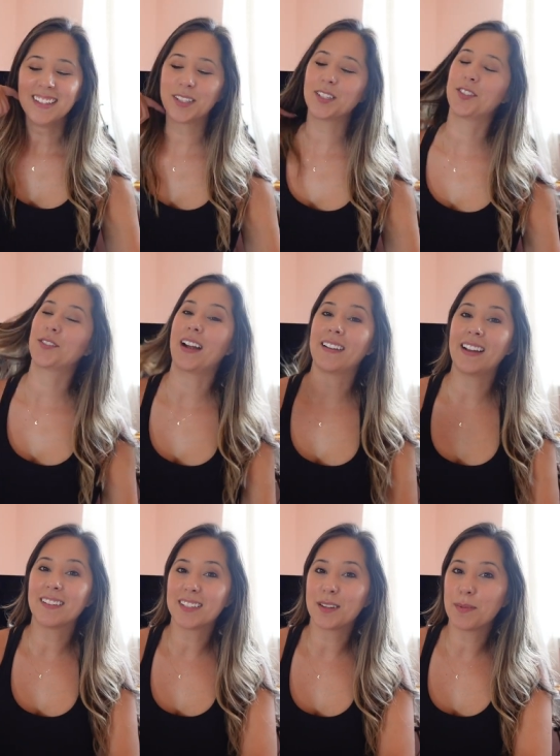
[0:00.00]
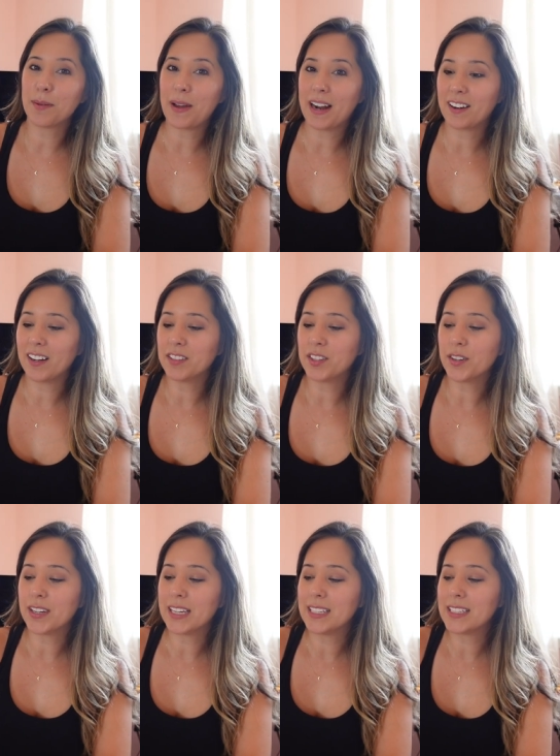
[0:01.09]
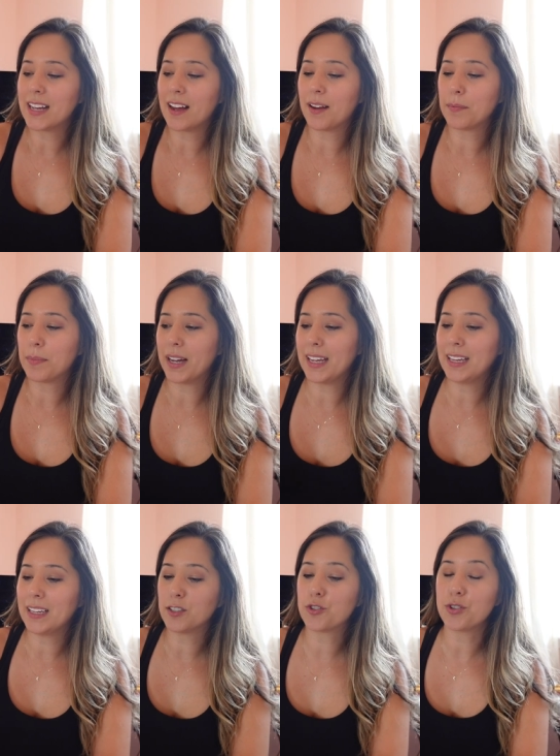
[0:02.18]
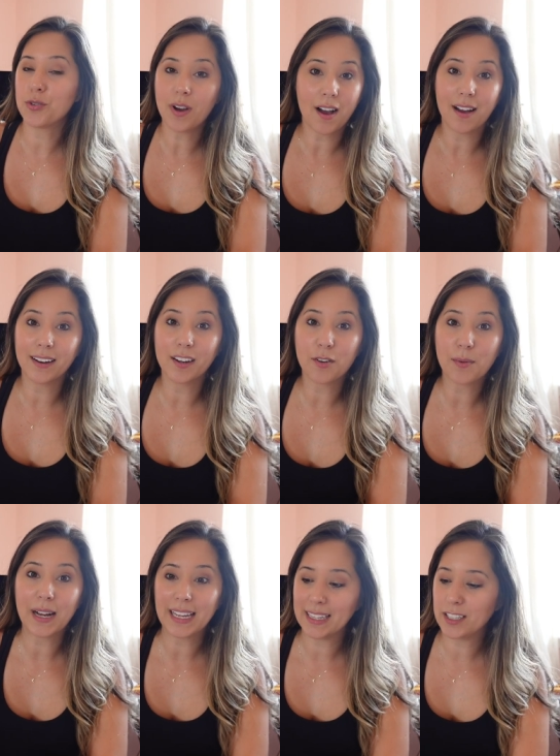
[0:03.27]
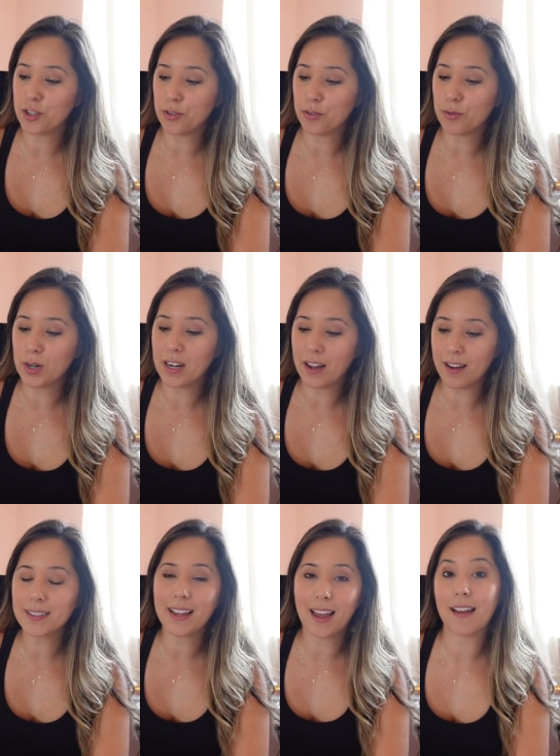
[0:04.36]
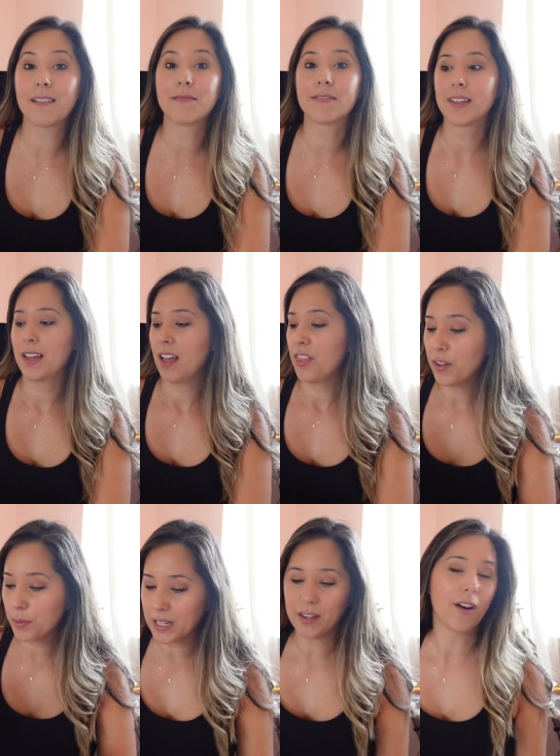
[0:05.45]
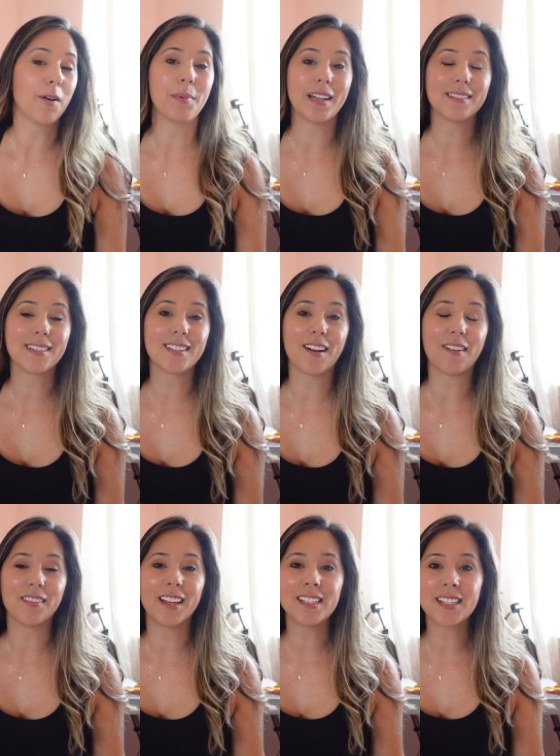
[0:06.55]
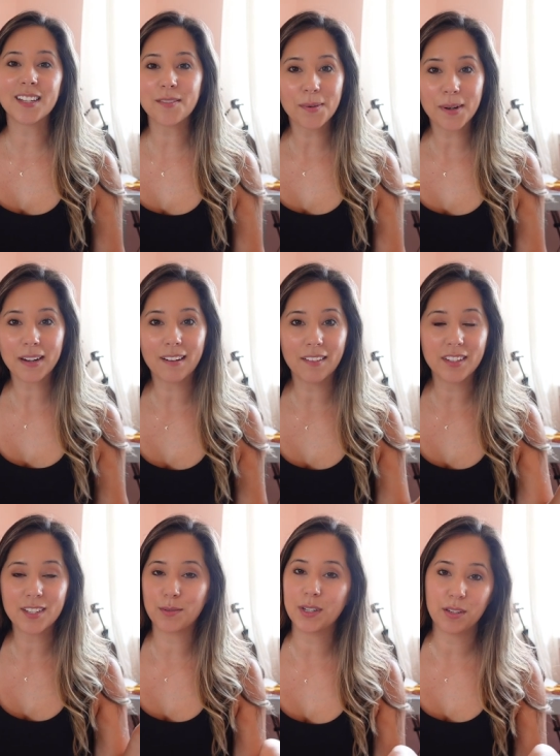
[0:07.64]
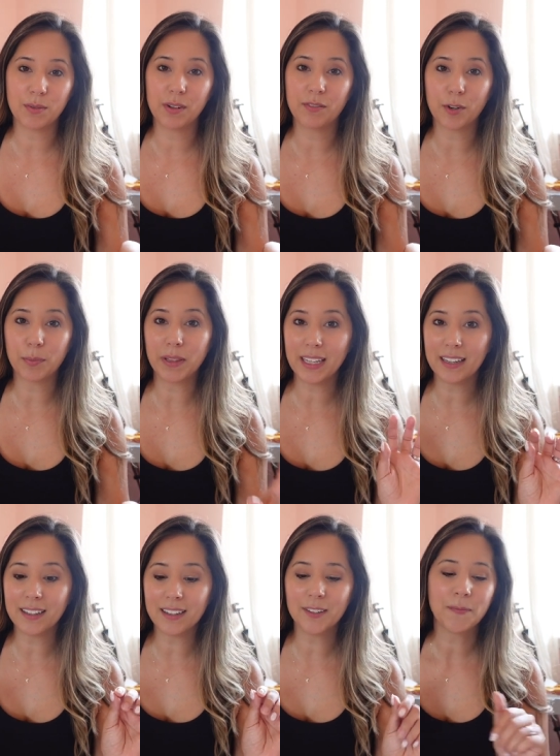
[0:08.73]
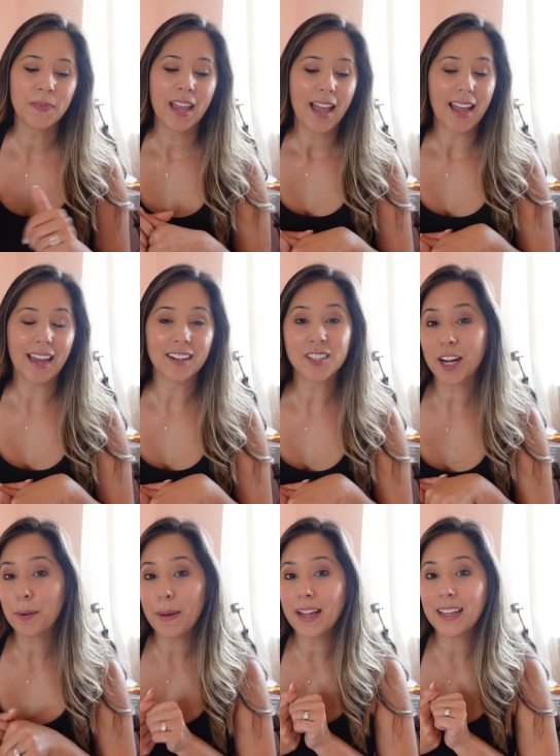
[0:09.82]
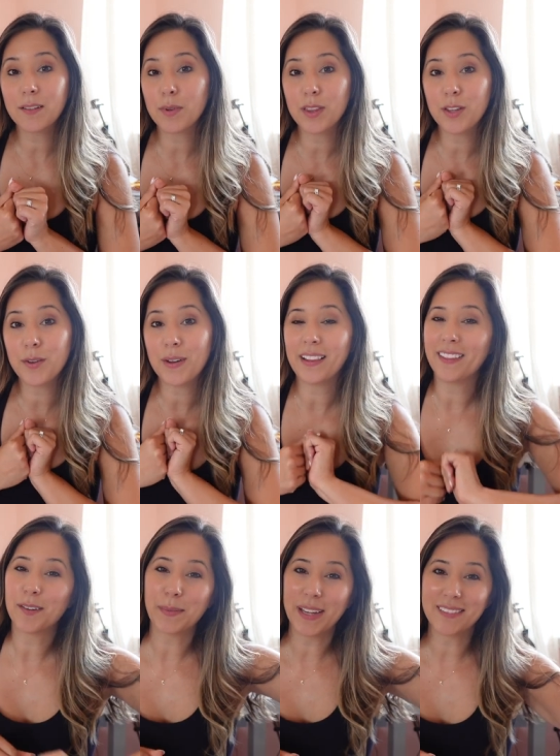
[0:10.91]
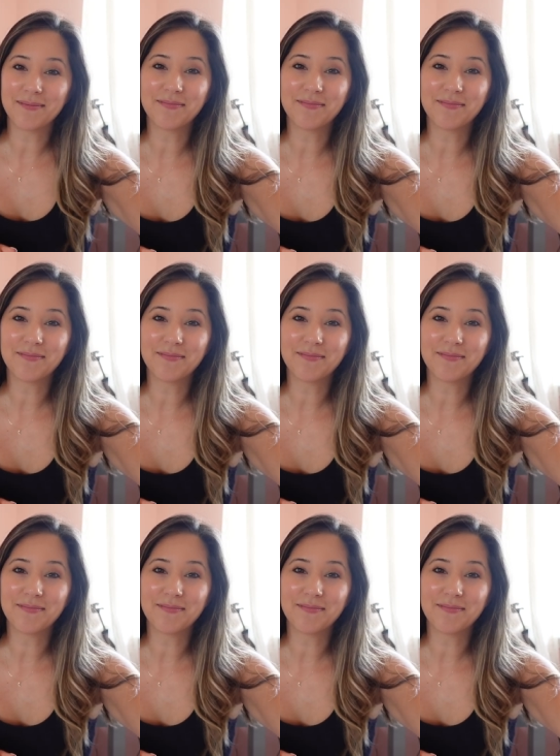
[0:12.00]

to drown out some of the background noise, um, but it is too hot in Hawaii to not have the window open. So let's get to work on this 2024 planner and I'll check back in with you in a little bit.